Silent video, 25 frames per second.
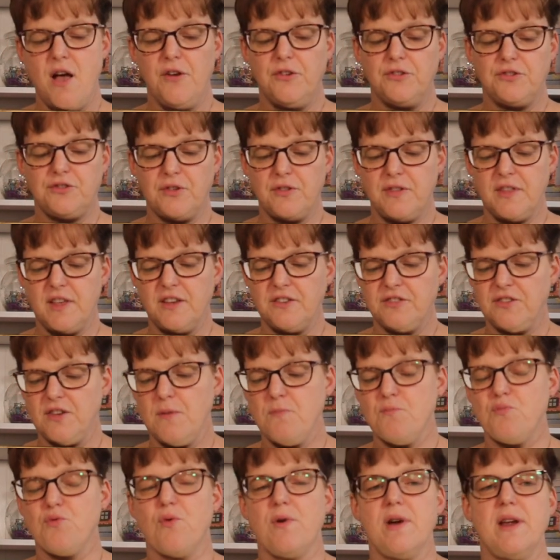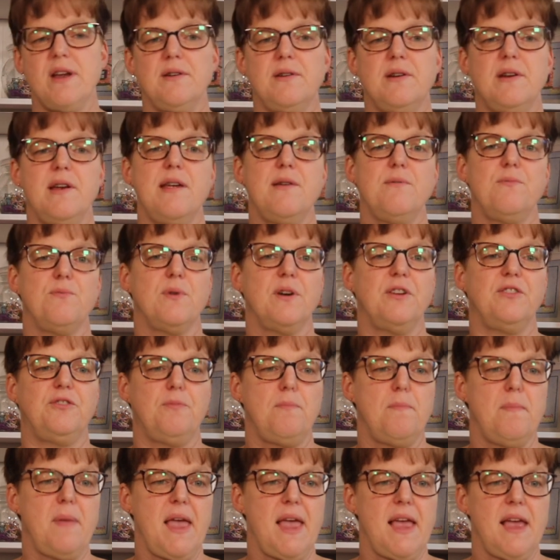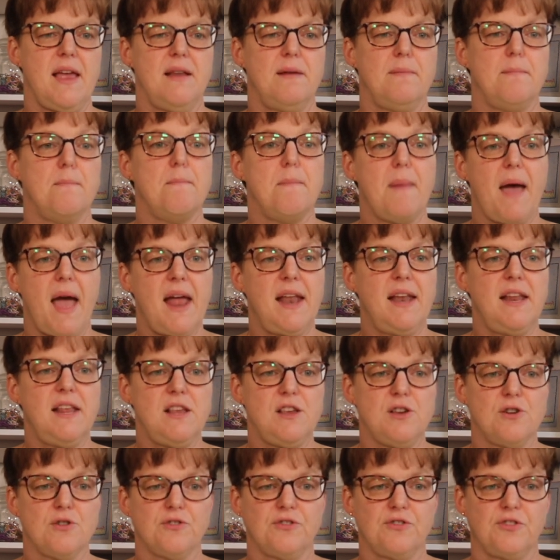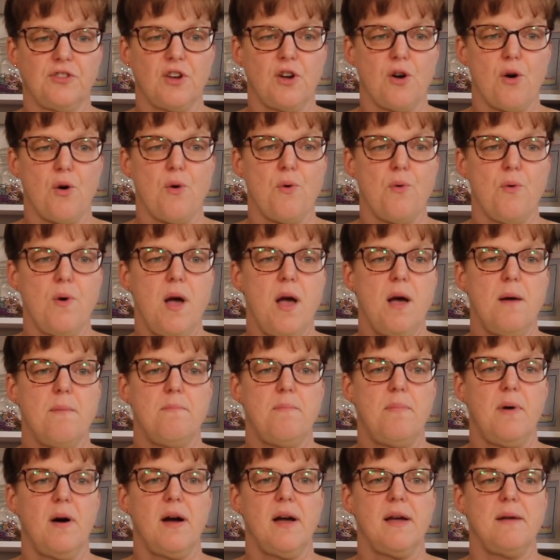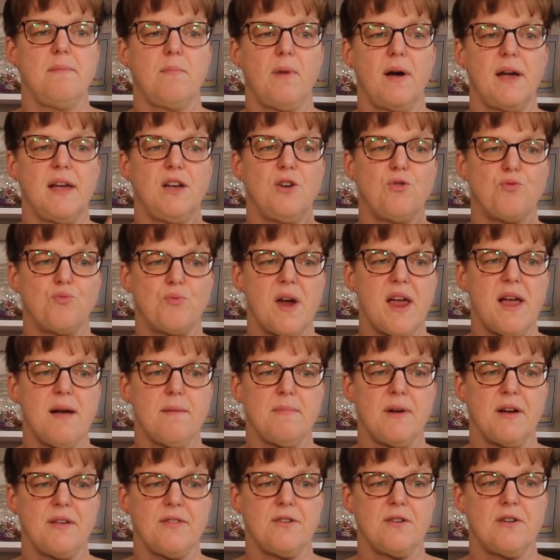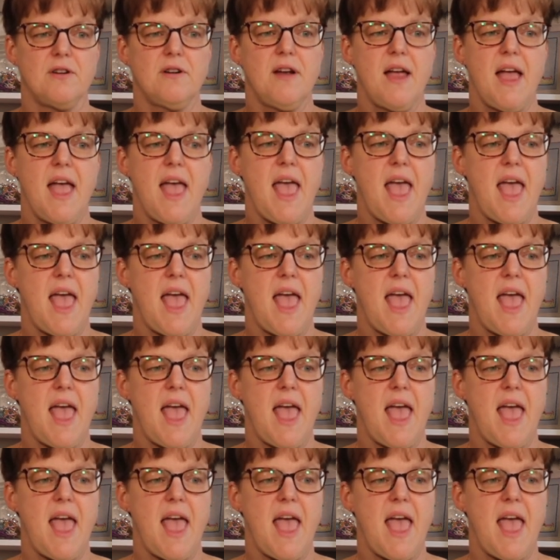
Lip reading: So this embroidery was made many years ago by my grandmother,